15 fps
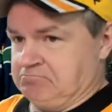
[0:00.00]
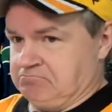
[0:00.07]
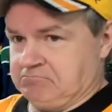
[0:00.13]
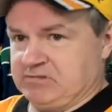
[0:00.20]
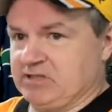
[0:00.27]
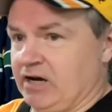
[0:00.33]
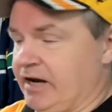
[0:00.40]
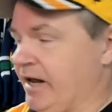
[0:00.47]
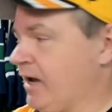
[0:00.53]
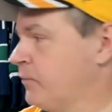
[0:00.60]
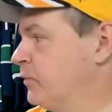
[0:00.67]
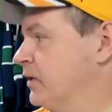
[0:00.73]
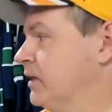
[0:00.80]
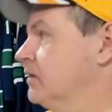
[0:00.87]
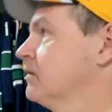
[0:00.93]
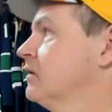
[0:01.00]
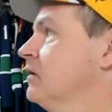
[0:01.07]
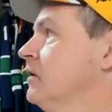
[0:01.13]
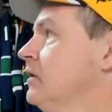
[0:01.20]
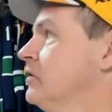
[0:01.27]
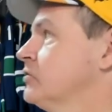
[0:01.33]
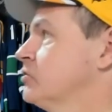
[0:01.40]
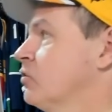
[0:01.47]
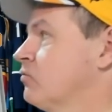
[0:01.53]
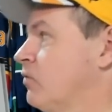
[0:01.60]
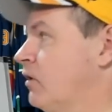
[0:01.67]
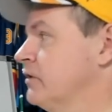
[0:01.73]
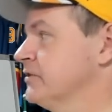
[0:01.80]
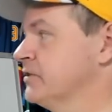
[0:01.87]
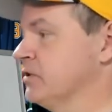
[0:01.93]
it's not happening. So,
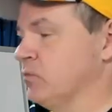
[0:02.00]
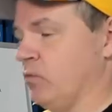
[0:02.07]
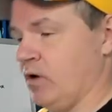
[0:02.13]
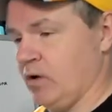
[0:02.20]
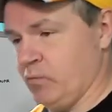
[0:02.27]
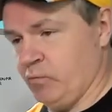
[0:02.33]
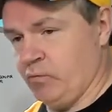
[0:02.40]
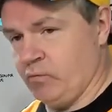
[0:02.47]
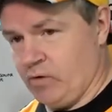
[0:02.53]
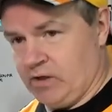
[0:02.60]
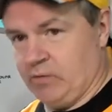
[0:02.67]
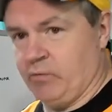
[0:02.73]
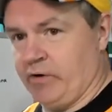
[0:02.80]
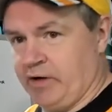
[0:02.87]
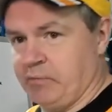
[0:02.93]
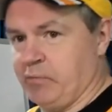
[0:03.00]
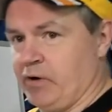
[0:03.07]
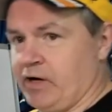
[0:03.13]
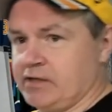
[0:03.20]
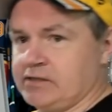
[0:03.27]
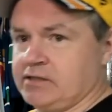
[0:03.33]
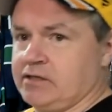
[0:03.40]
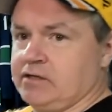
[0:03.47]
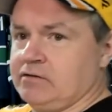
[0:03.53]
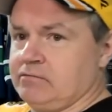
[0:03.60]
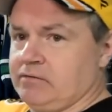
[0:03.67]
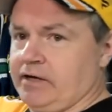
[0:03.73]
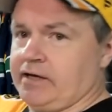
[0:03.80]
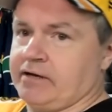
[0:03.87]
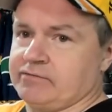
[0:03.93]
Rolston, while I'm, while I'm wearing Boston,
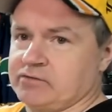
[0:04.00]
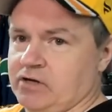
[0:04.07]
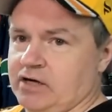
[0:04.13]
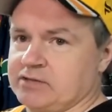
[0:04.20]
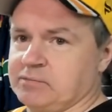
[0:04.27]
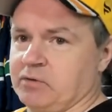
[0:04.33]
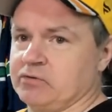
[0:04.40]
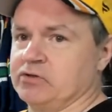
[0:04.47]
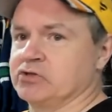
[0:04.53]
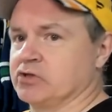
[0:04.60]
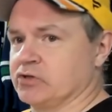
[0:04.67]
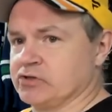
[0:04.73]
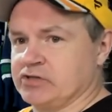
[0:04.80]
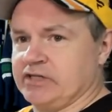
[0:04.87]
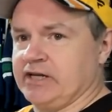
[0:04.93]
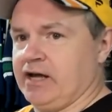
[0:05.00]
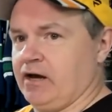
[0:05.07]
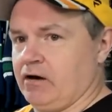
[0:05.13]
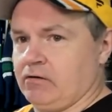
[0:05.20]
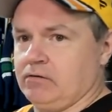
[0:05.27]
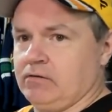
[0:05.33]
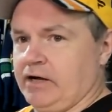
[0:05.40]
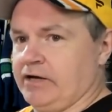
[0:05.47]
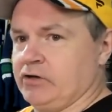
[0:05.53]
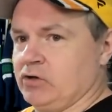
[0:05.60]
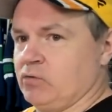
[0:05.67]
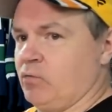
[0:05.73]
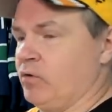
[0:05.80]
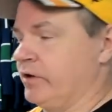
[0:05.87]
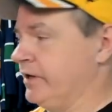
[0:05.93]
and I've talked about New Jersey and how I could
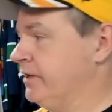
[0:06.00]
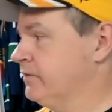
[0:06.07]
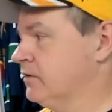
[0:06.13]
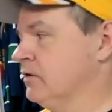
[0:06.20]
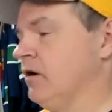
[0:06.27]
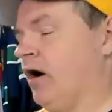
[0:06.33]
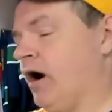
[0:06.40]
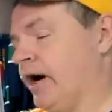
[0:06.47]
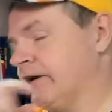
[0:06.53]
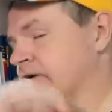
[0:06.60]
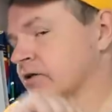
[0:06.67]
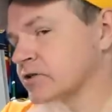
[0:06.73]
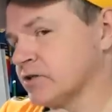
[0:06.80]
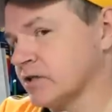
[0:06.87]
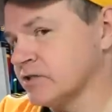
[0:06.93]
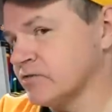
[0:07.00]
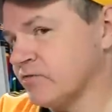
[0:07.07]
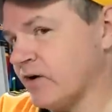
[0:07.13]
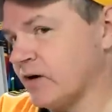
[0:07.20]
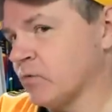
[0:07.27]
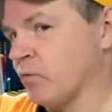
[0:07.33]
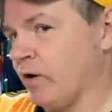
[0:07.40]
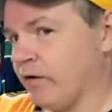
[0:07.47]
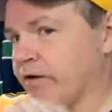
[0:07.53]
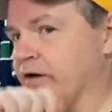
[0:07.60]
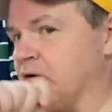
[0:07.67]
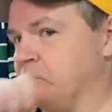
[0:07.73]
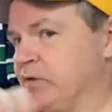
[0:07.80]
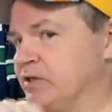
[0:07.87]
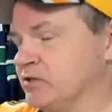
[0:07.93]
have worn either, I could have justified wearing
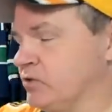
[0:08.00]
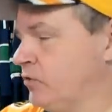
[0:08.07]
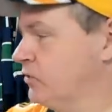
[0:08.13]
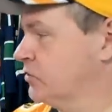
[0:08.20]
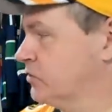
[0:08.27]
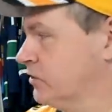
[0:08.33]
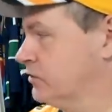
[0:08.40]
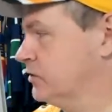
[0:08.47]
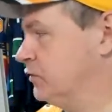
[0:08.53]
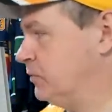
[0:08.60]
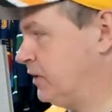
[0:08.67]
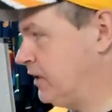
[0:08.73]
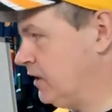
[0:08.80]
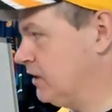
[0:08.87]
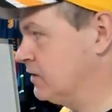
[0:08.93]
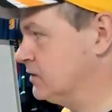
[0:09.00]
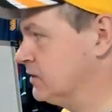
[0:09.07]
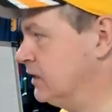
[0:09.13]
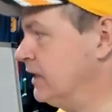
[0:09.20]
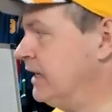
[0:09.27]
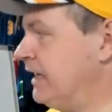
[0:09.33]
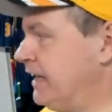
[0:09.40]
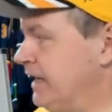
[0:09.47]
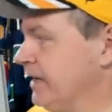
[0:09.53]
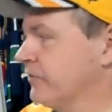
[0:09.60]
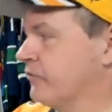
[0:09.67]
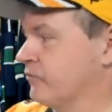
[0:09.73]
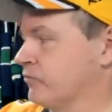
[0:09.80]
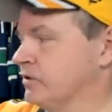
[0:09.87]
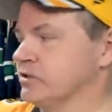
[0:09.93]
a Minnesota jersey because he
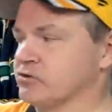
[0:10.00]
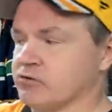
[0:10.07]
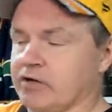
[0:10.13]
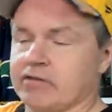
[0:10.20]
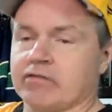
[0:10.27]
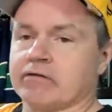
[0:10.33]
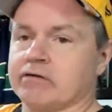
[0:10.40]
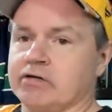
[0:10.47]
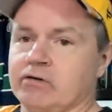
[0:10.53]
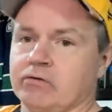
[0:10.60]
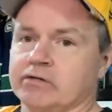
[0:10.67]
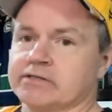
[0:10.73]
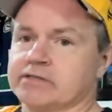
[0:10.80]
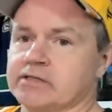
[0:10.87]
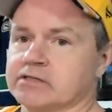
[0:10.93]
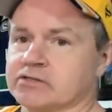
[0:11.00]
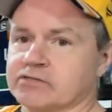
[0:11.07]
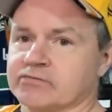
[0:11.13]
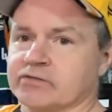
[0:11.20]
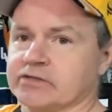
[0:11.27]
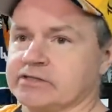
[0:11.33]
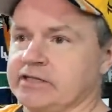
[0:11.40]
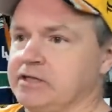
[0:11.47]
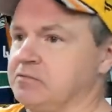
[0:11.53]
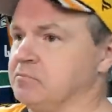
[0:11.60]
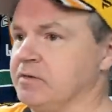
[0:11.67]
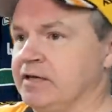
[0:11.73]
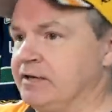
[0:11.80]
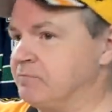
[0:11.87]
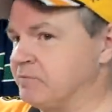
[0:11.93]
had three straight 30 goal seasons for a team
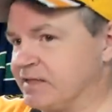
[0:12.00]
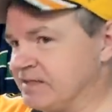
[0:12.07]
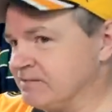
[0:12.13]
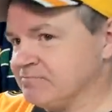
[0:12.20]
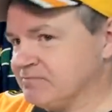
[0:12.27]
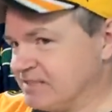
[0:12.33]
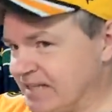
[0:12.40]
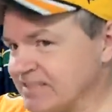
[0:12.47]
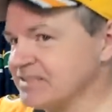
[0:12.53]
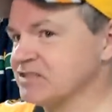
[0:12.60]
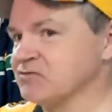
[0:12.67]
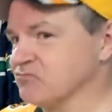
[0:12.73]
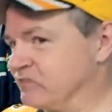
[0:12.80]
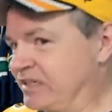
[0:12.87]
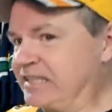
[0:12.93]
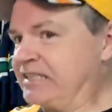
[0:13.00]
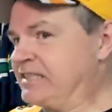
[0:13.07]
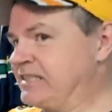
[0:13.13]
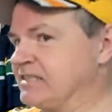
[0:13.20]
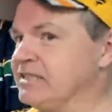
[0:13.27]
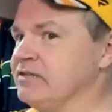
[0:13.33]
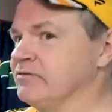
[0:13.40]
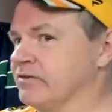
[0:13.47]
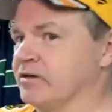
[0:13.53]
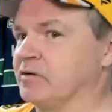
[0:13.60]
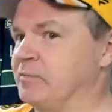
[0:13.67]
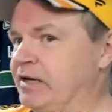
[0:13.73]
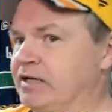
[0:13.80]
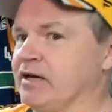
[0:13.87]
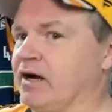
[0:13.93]
that doesn't really see very
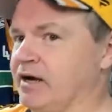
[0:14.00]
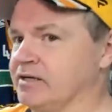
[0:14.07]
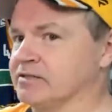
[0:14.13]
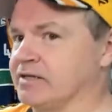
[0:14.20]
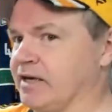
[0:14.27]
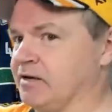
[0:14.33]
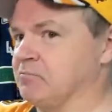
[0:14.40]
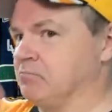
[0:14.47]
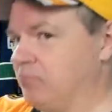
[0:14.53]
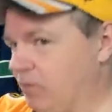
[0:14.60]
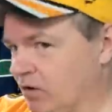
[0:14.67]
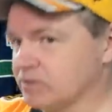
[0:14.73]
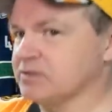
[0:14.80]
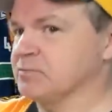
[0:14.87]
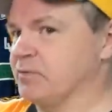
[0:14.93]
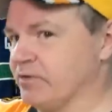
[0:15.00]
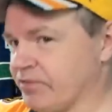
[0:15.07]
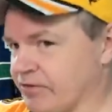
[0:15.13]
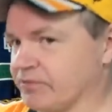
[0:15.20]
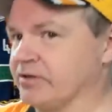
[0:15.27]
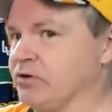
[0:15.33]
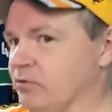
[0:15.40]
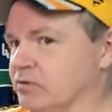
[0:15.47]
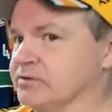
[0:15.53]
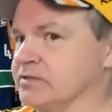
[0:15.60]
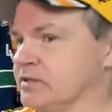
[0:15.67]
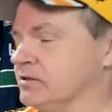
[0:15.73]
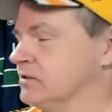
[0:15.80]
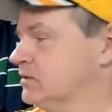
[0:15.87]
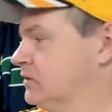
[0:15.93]
many guys get multiple 30 goal
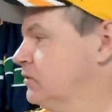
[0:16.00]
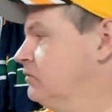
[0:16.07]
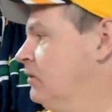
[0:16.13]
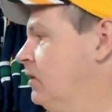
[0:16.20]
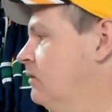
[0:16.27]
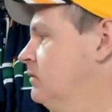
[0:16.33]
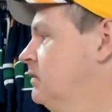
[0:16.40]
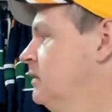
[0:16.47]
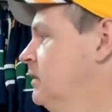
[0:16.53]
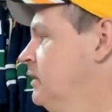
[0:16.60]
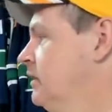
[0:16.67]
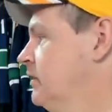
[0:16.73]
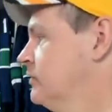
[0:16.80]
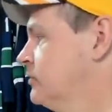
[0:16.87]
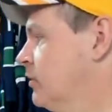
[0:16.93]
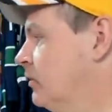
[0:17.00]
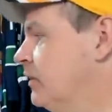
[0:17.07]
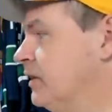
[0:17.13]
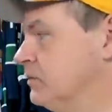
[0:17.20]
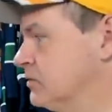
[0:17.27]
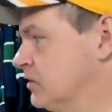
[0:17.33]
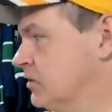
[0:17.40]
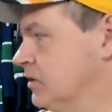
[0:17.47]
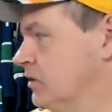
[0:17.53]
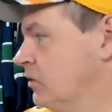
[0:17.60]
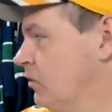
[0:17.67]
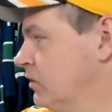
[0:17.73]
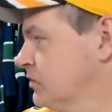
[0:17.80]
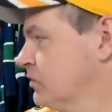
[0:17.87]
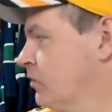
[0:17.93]
seasons in a row. So he was a good
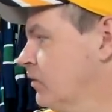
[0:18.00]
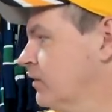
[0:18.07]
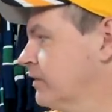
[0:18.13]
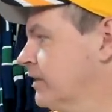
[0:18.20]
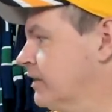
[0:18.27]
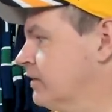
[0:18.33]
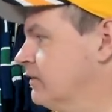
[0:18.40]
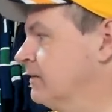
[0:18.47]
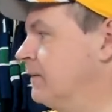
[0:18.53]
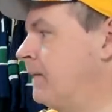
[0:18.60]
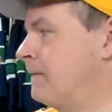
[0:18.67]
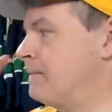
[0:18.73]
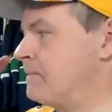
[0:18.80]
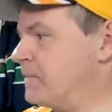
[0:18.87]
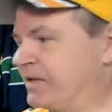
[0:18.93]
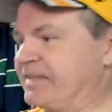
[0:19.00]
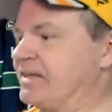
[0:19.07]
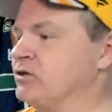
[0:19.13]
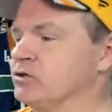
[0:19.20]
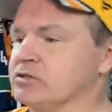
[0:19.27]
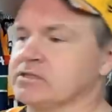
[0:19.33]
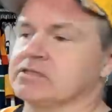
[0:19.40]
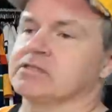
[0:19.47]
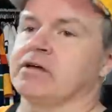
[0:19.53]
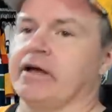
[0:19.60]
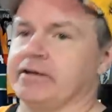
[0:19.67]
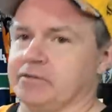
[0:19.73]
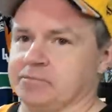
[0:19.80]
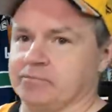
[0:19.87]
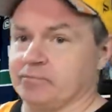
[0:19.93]
goal scorer there, but they couldn't
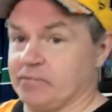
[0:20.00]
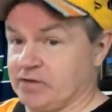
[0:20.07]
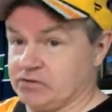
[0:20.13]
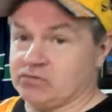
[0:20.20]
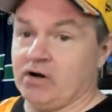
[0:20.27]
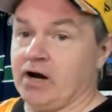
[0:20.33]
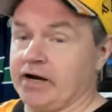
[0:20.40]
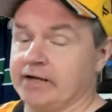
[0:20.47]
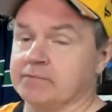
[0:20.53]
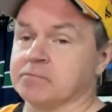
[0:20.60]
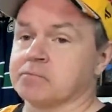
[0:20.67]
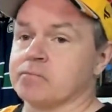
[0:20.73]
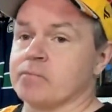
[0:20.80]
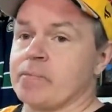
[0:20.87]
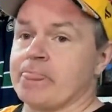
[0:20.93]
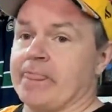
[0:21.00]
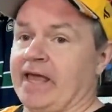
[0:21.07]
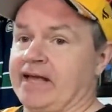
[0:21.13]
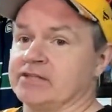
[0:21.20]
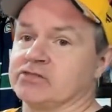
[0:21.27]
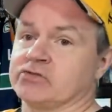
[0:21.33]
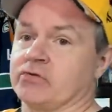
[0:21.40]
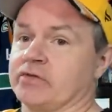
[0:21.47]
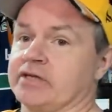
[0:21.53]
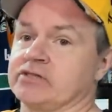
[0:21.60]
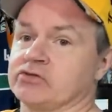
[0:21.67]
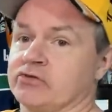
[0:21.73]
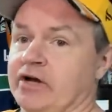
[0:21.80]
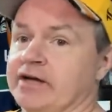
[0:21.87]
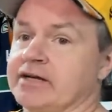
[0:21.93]
sign him. They tried, and so they
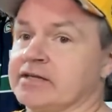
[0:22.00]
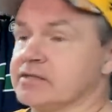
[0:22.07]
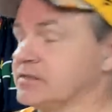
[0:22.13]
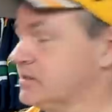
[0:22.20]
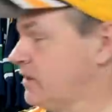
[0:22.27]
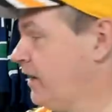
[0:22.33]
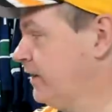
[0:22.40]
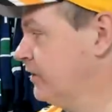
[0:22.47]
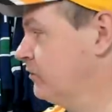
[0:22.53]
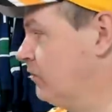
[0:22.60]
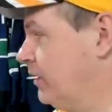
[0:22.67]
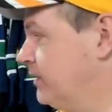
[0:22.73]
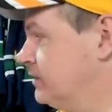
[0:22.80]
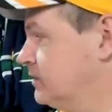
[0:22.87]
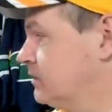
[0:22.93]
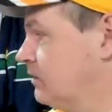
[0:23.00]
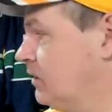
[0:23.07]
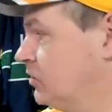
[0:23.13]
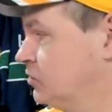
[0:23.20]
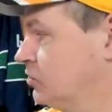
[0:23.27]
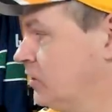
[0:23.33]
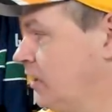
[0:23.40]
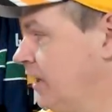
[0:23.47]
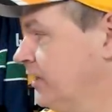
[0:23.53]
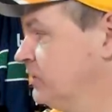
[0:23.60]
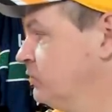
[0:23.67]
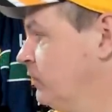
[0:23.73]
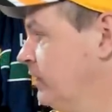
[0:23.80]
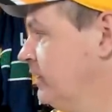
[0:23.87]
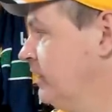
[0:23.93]
traded his signing rights on July
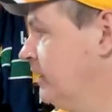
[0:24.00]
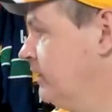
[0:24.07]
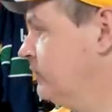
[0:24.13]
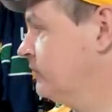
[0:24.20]
29th